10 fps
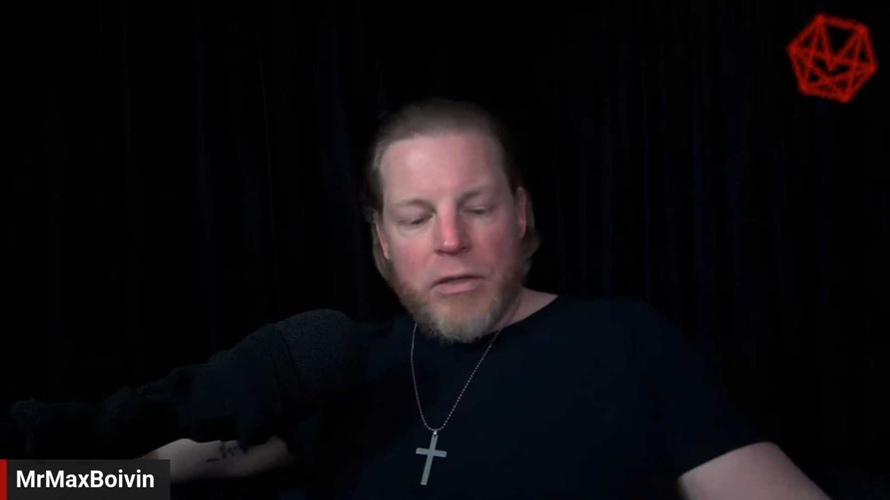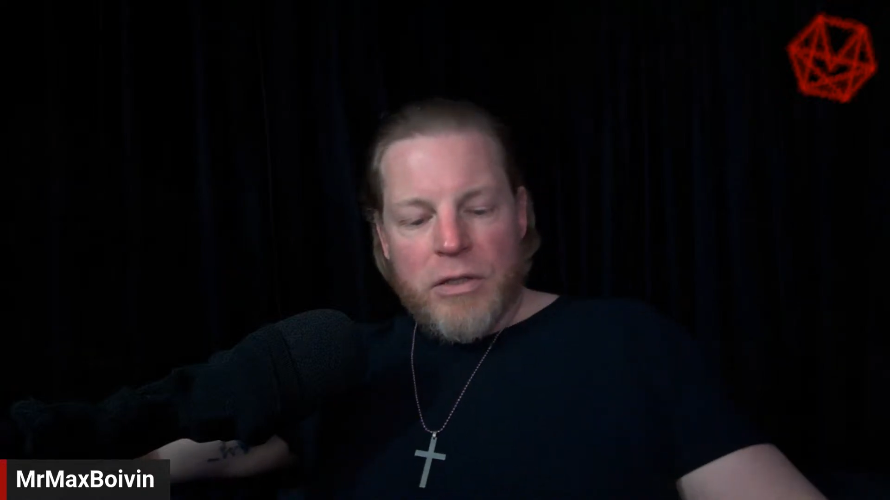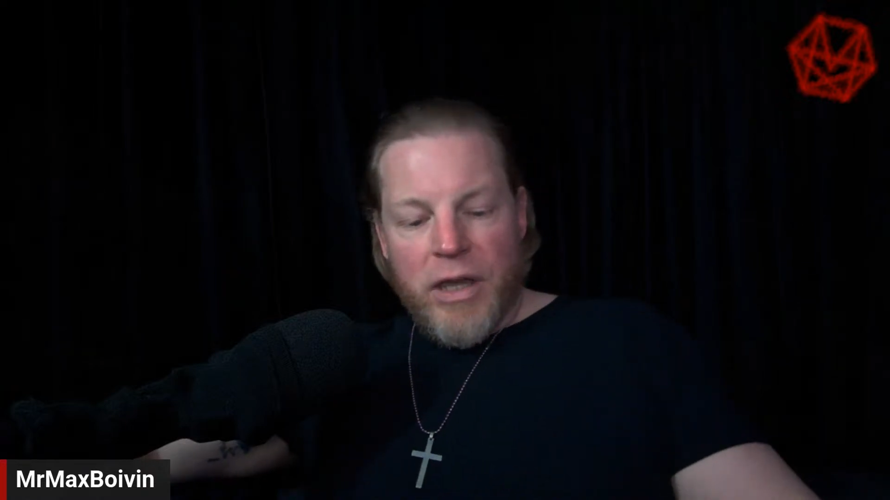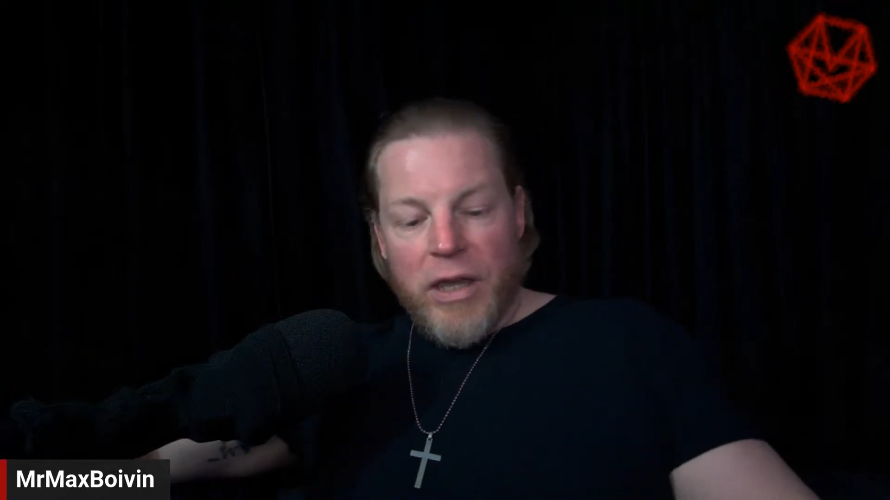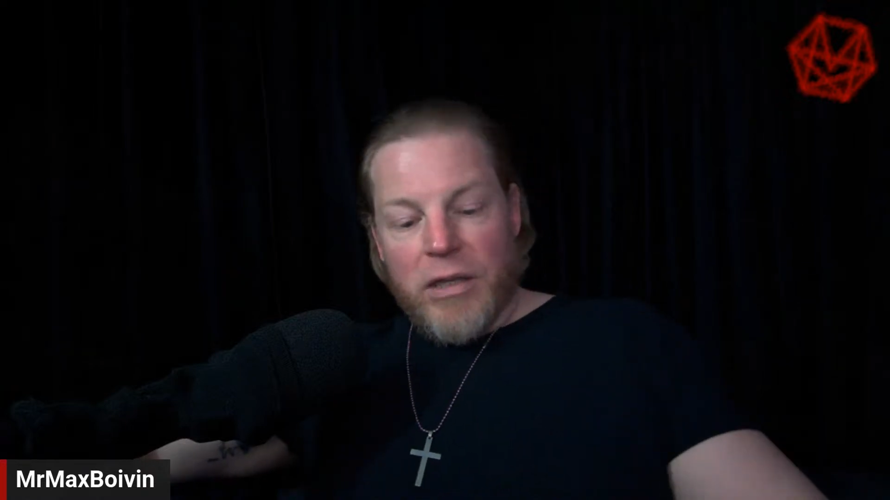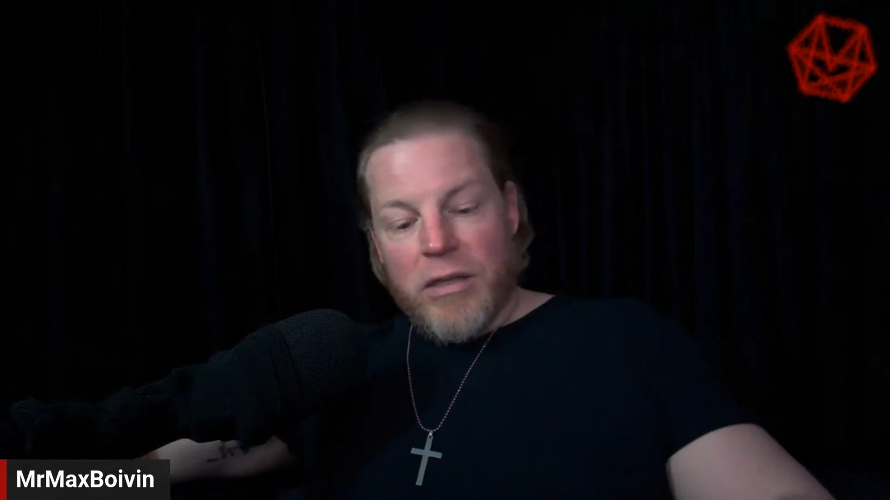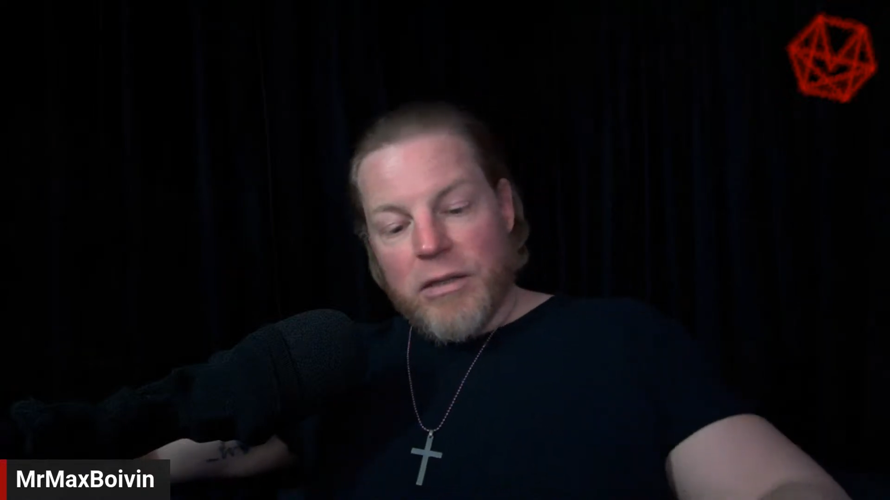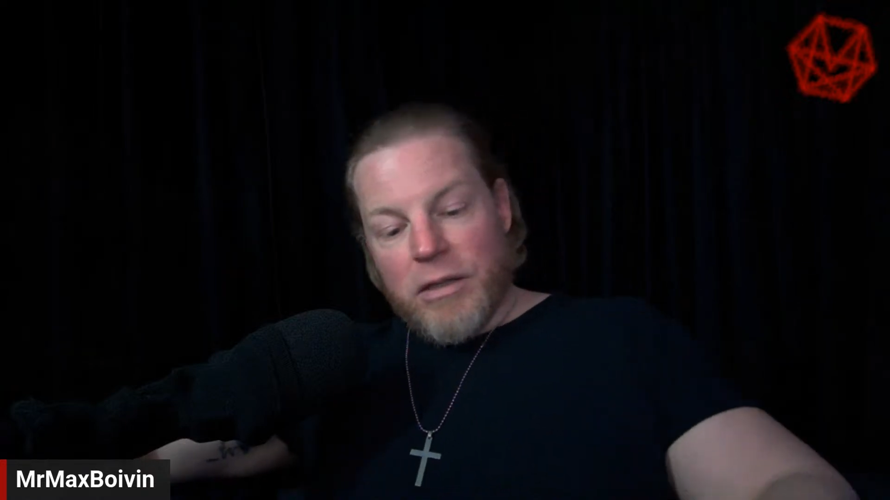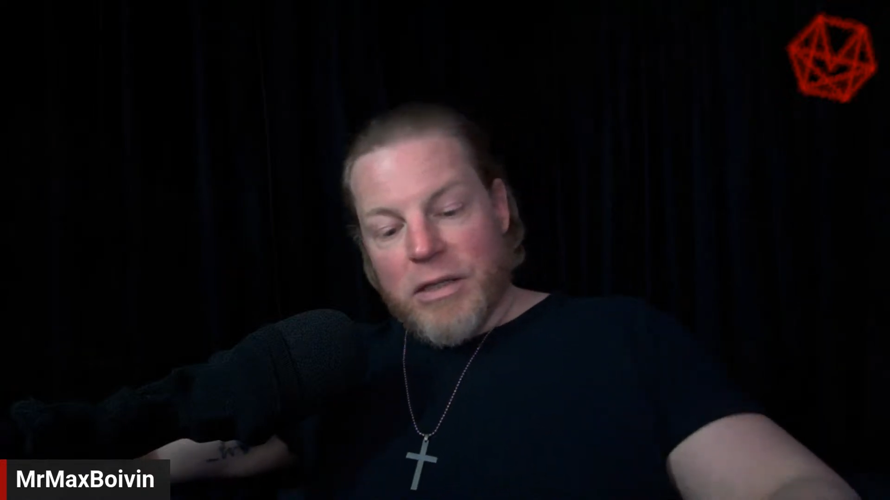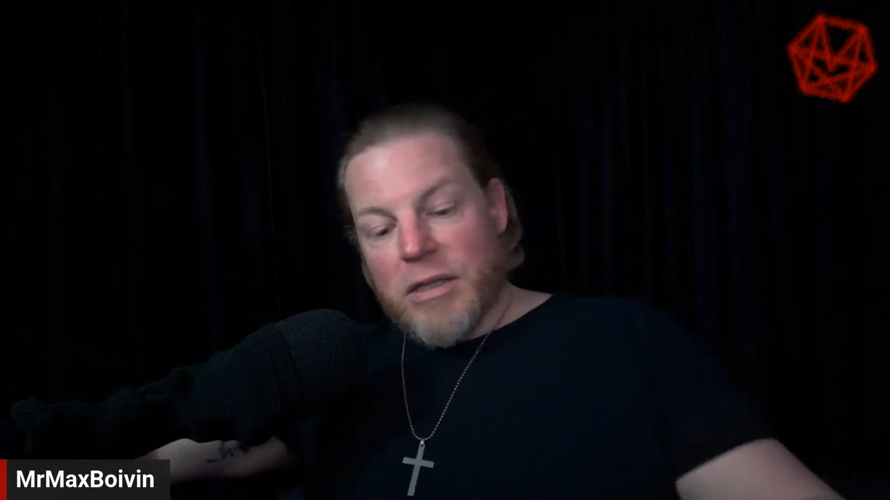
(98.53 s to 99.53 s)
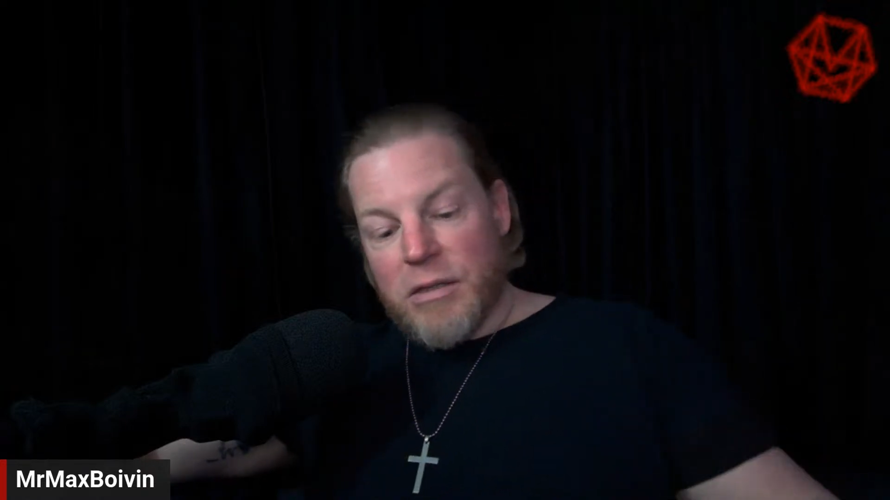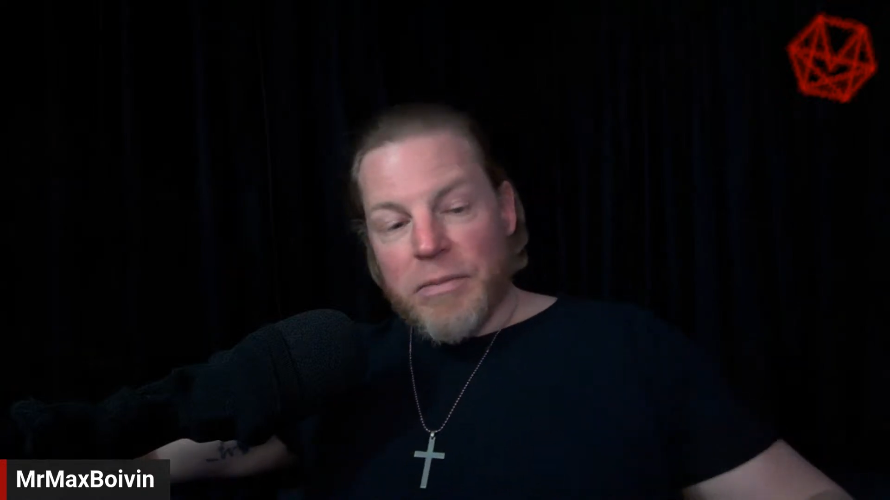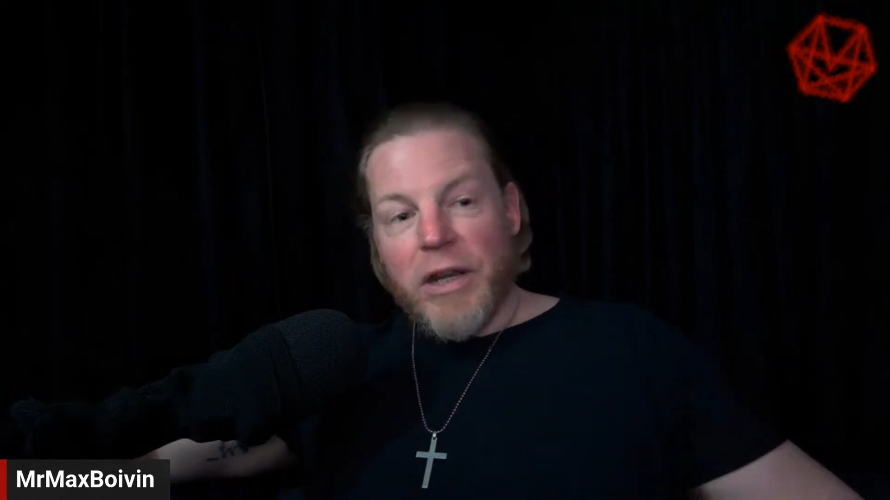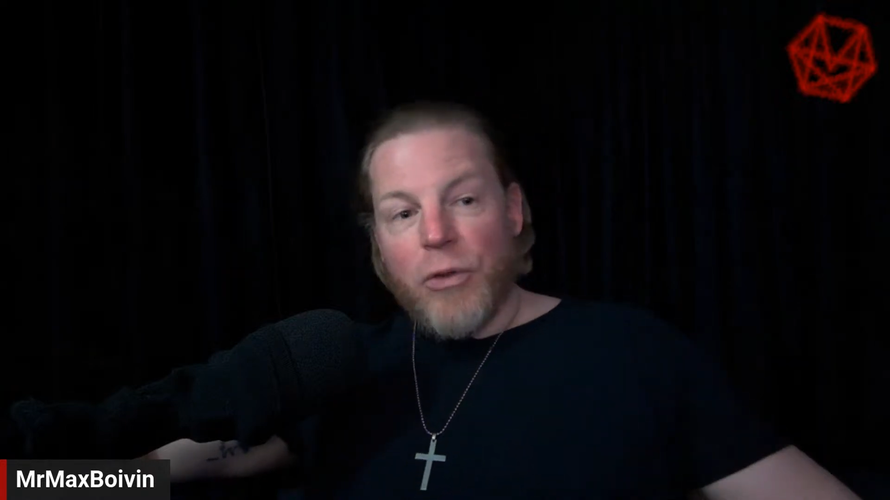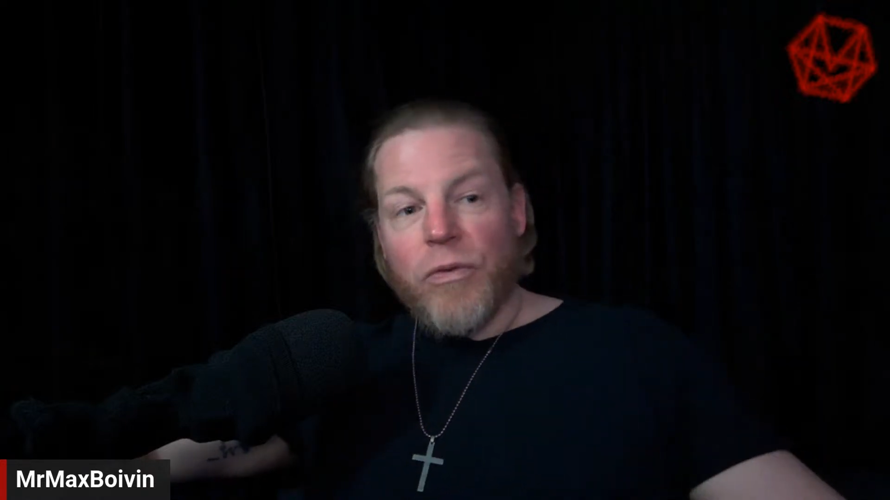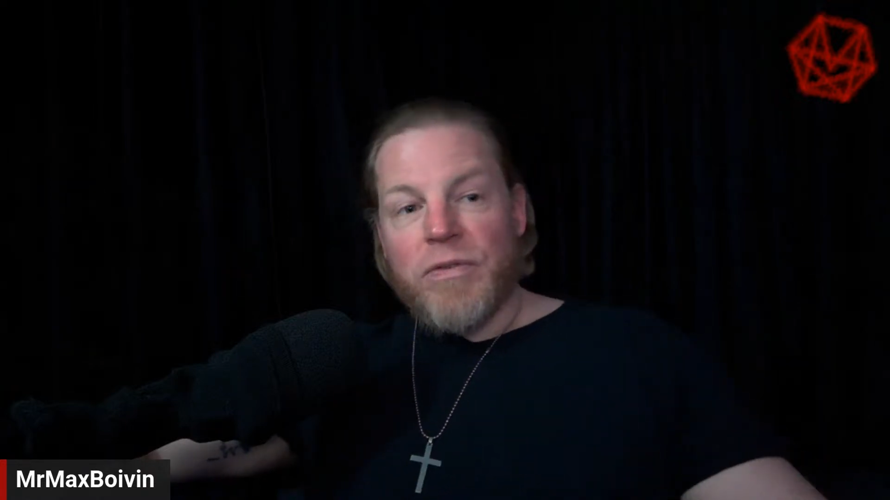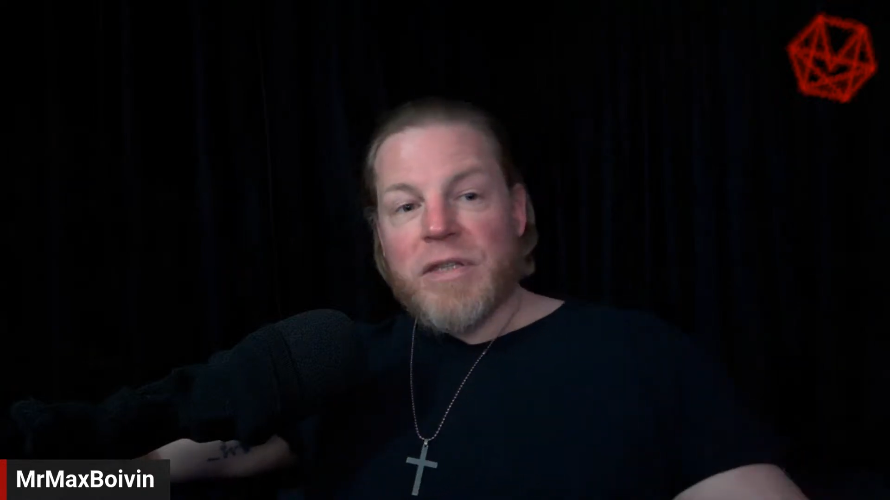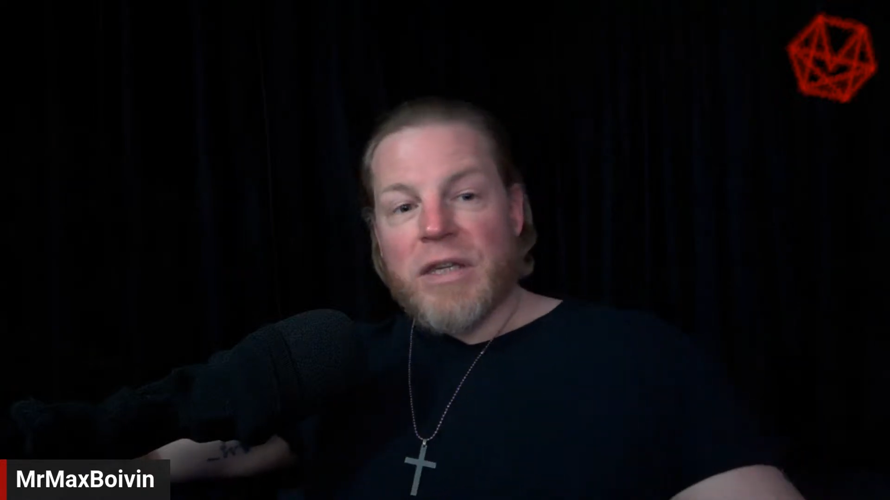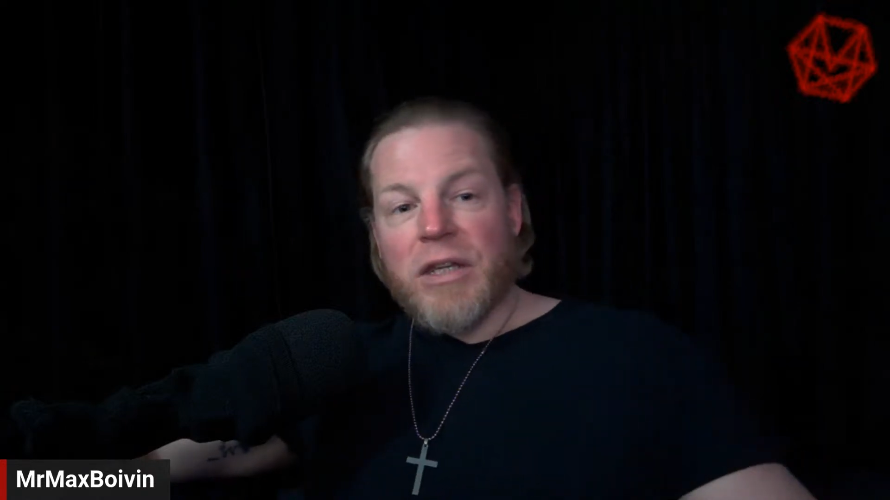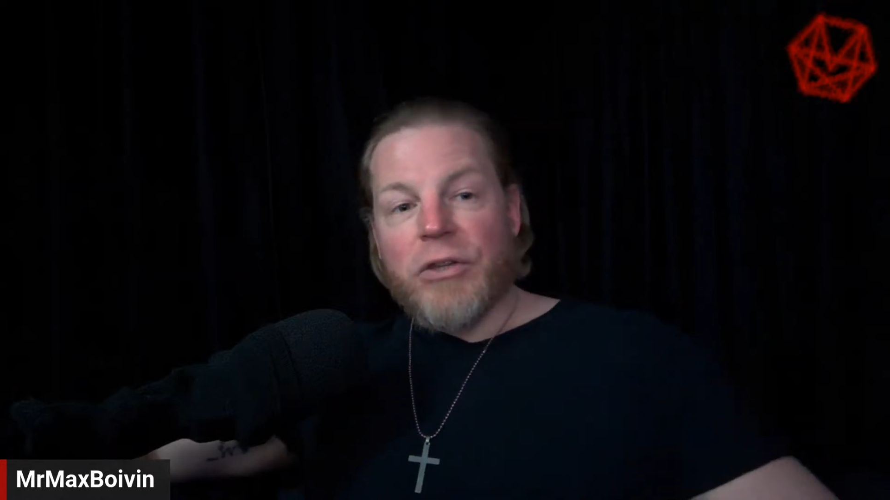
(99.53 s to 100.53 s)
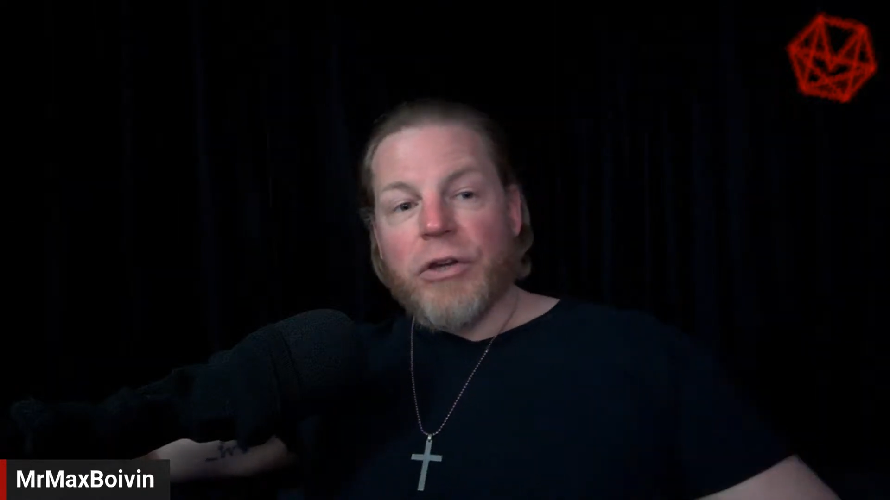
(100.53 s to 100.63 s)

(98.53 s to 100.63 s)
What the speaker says: And it is something that we've seen